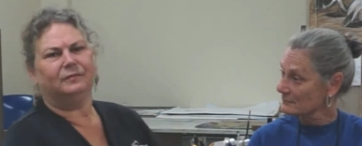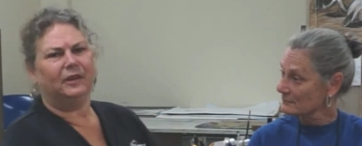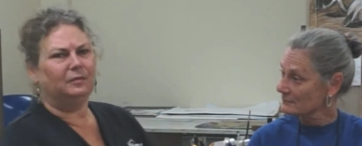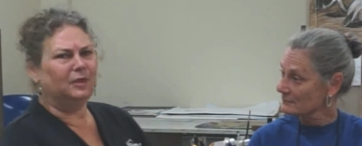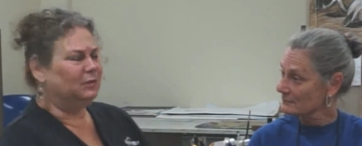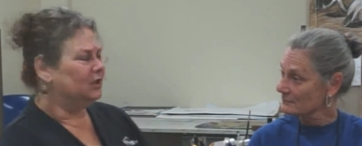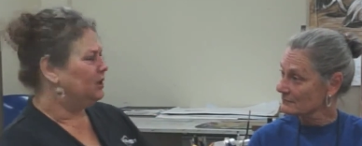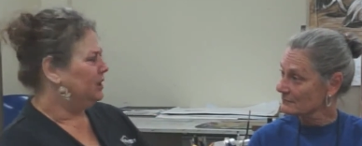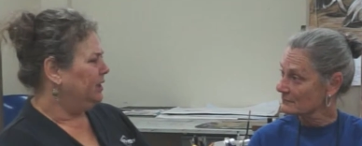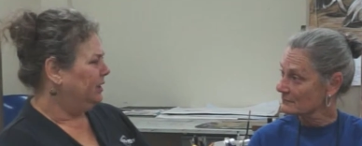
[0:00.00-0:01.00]
Speaker 1: development once
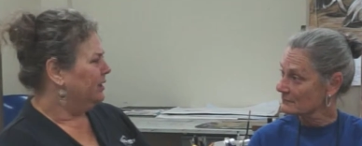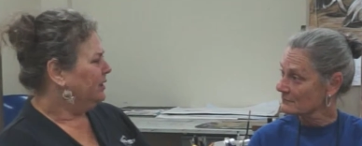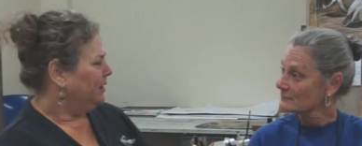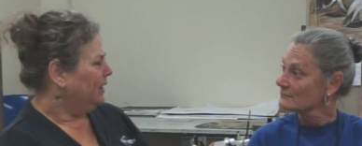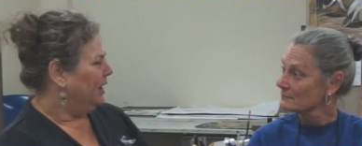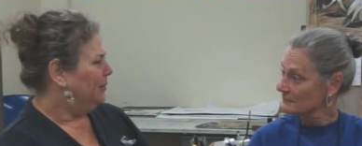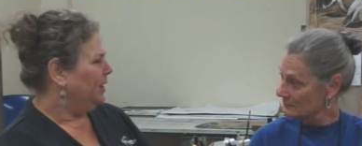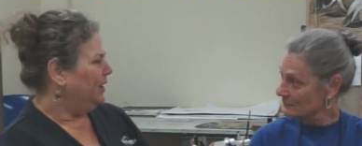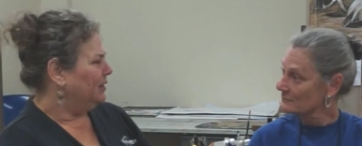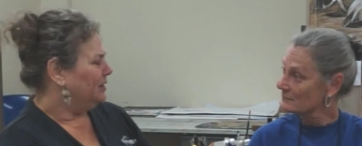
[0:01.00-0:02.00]
a year, um,
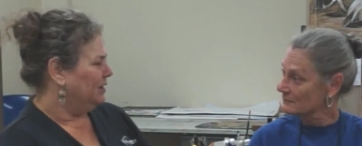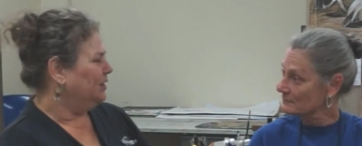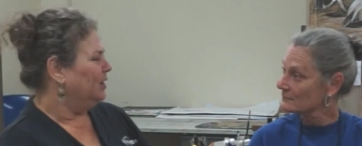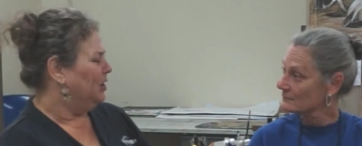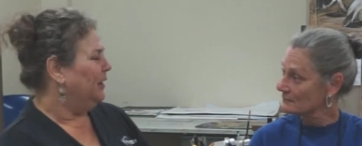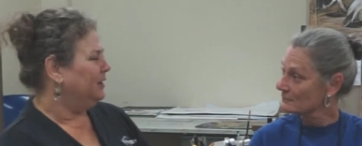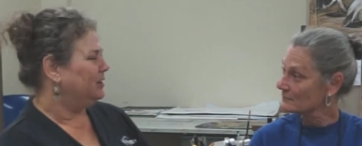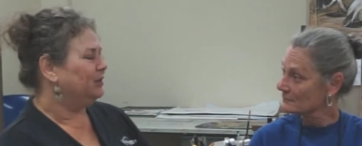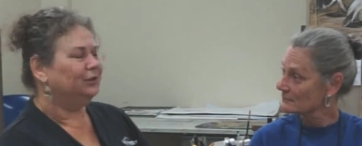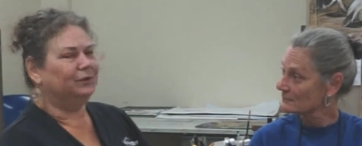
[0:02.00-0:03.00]
and it's a mm. delight
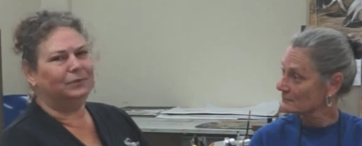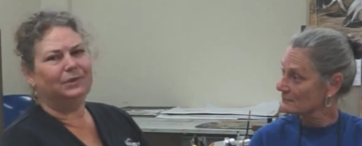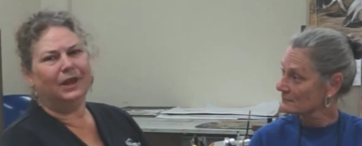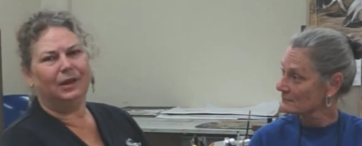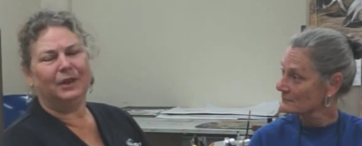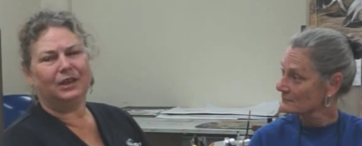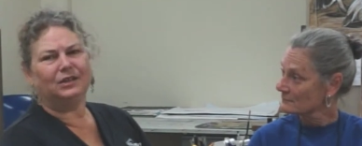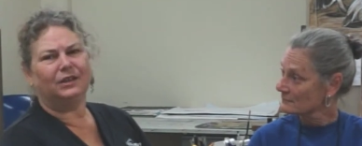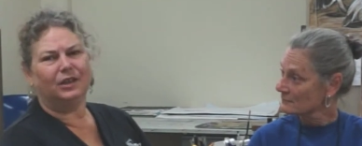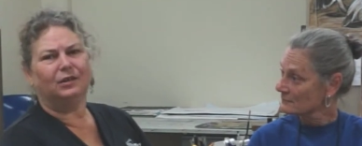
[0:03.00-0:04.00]
to um,
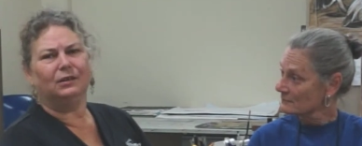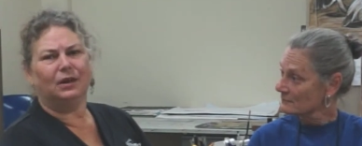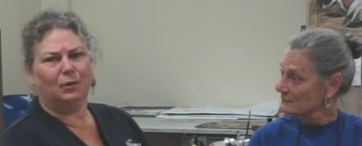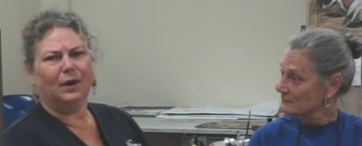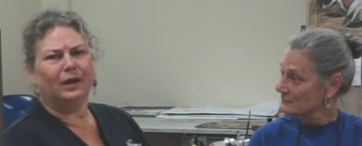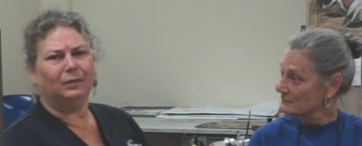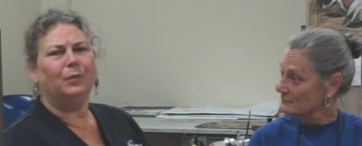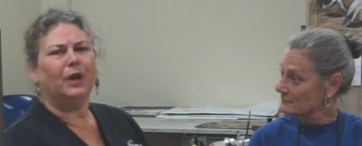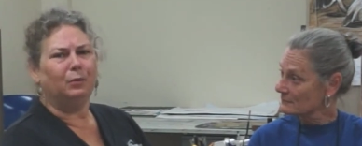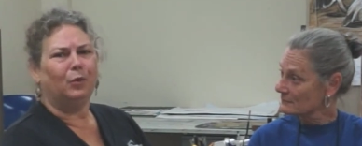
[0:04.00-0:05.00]
actually go away and,
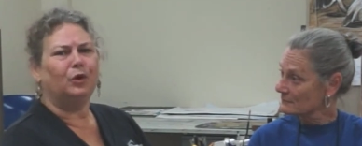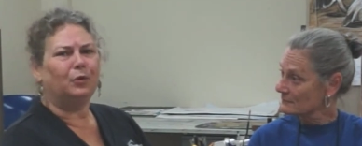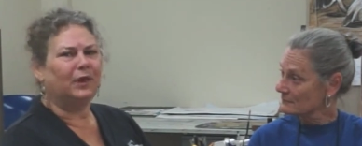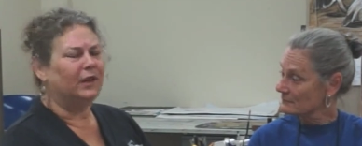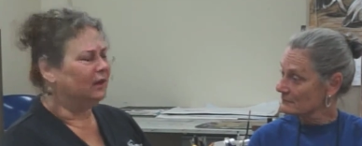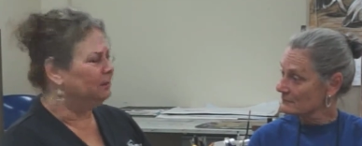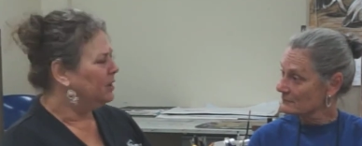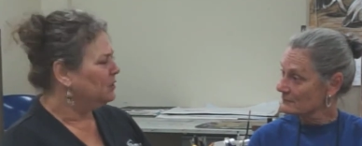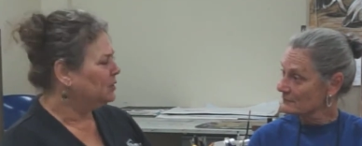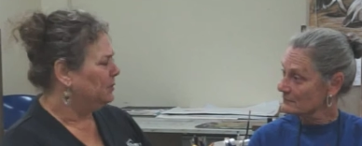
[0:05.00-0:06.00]
and, work with other
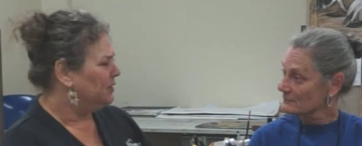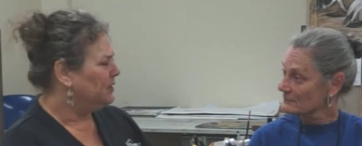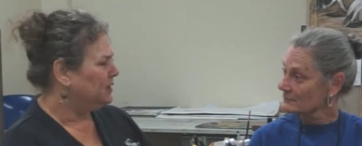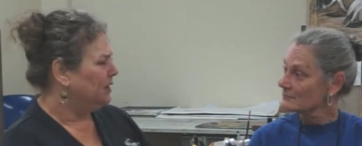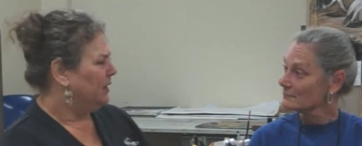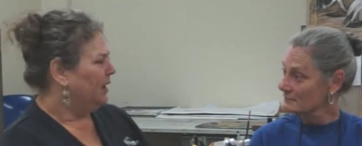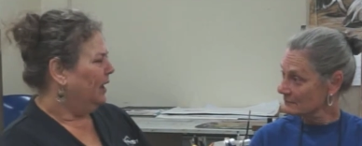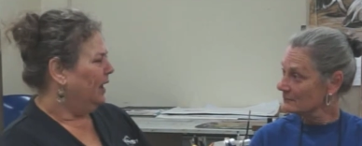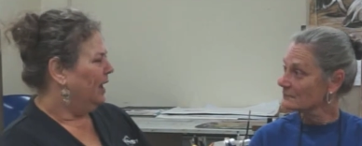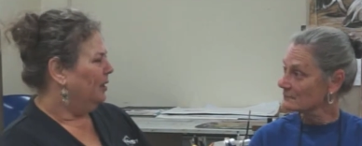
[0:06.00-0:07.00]
metalsmiths.
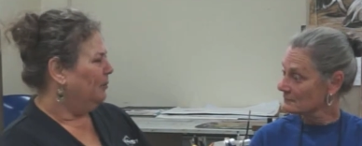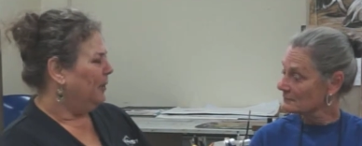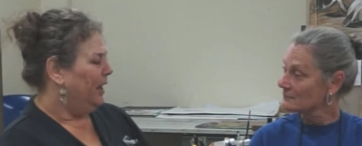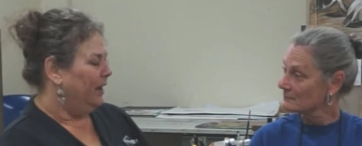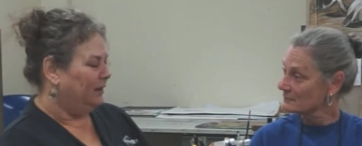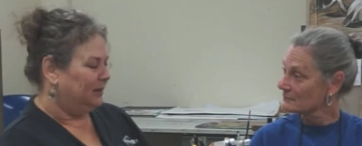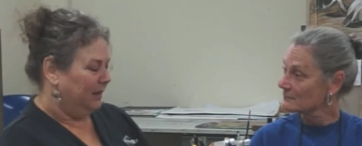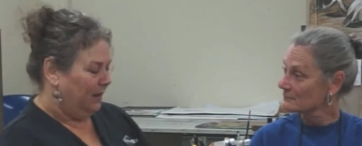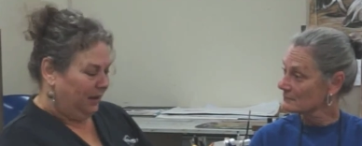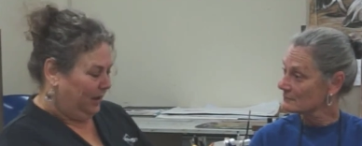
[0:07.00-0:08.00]
Mm. Um, and
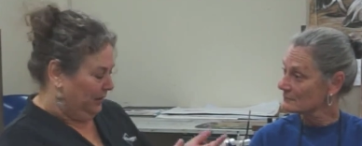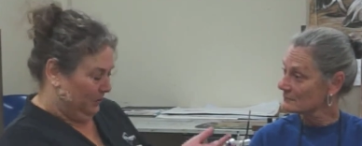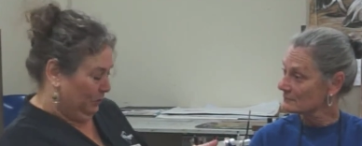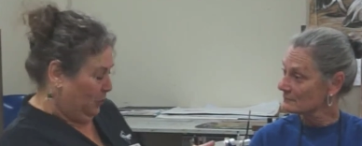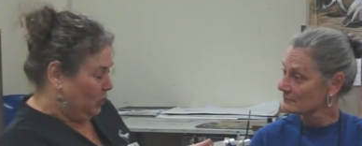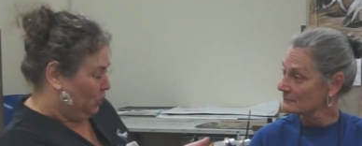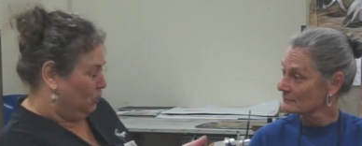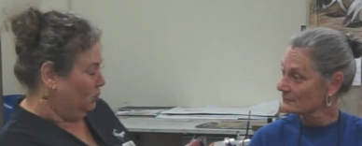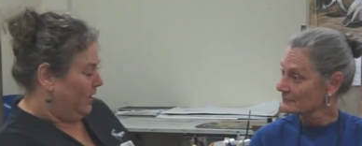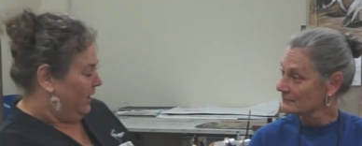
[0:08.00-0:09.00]
what you're
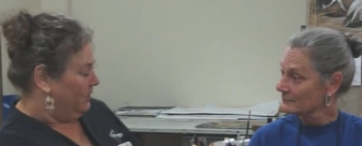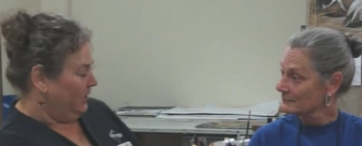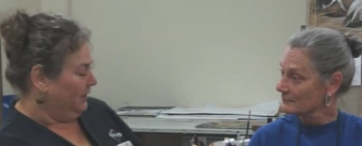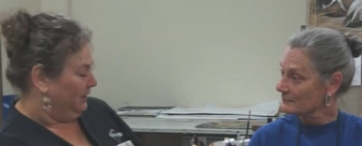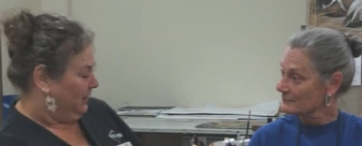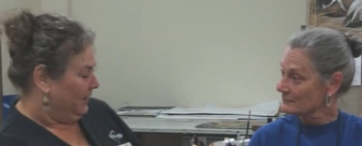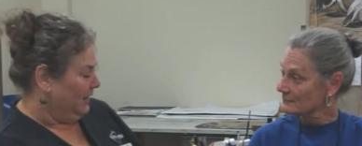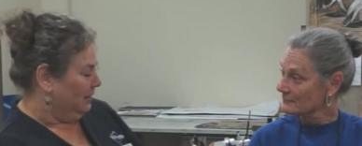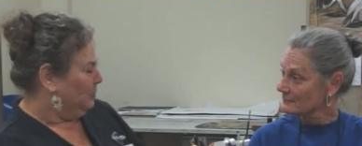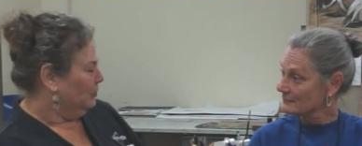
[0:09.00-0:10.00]
wearing
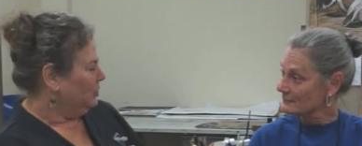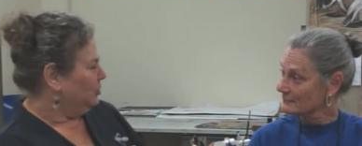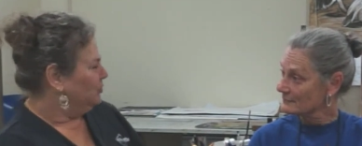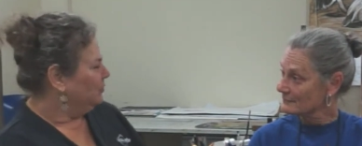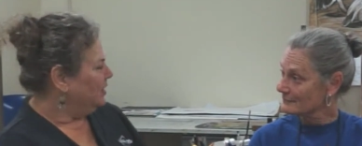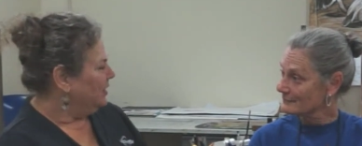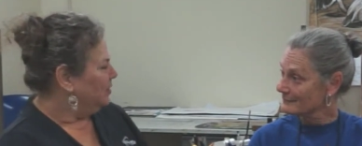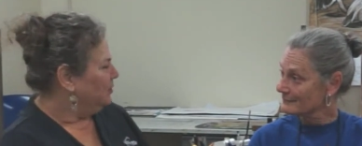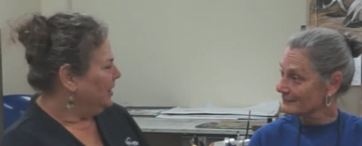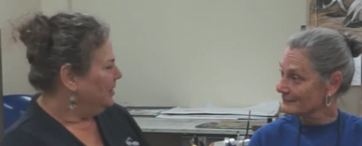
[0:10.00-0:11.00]
um, or the jewellery that you're
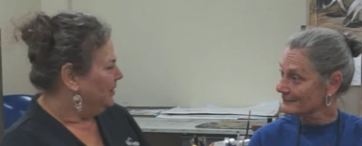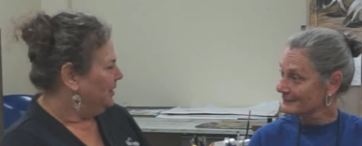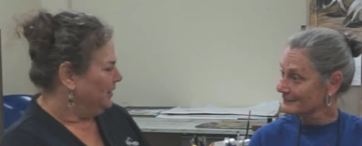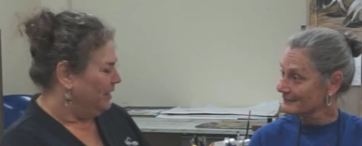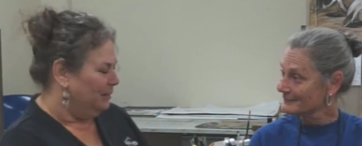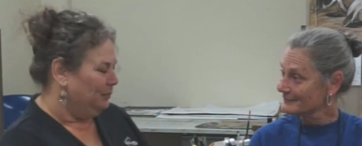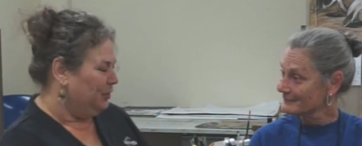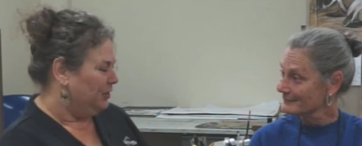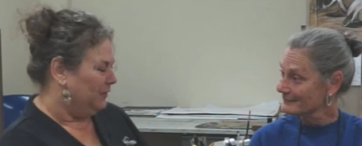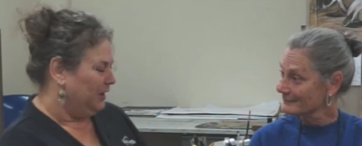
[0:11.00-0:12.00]
wearing are
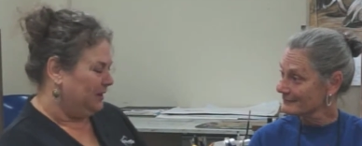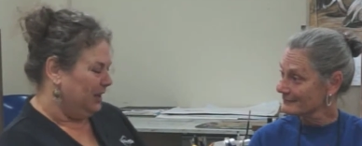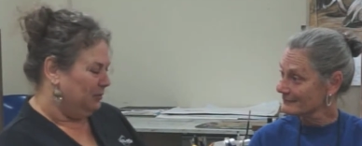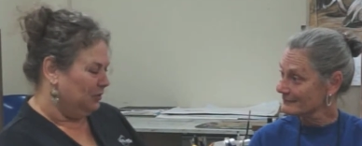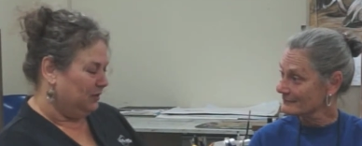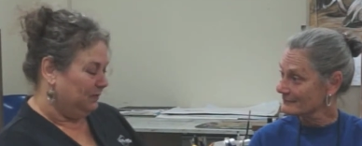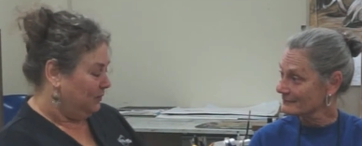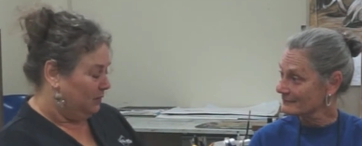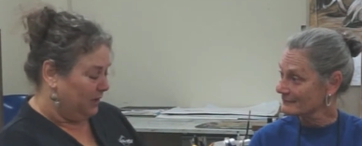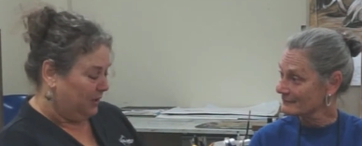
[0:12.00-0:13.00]
beautiful examples of
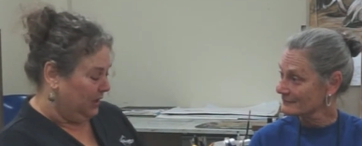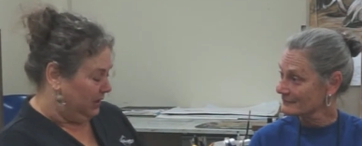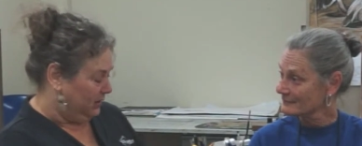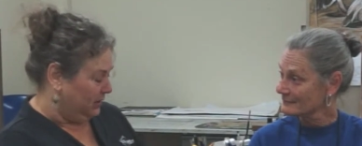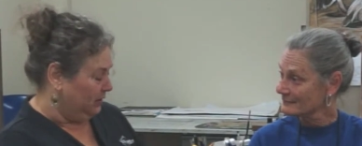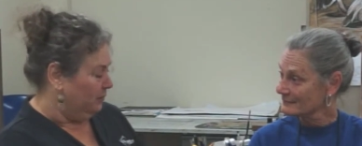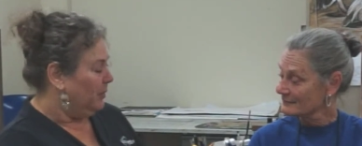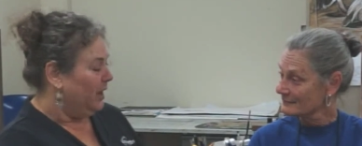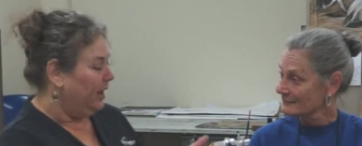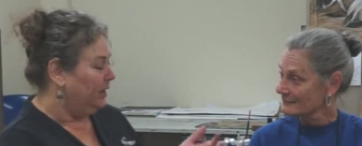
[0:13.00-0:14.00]
all the things that you've
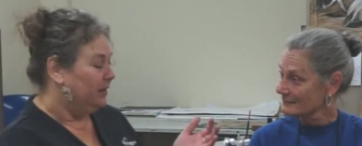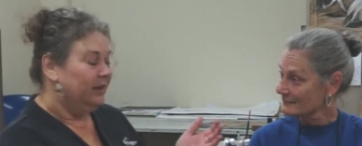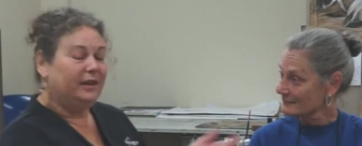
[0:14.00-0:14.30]
made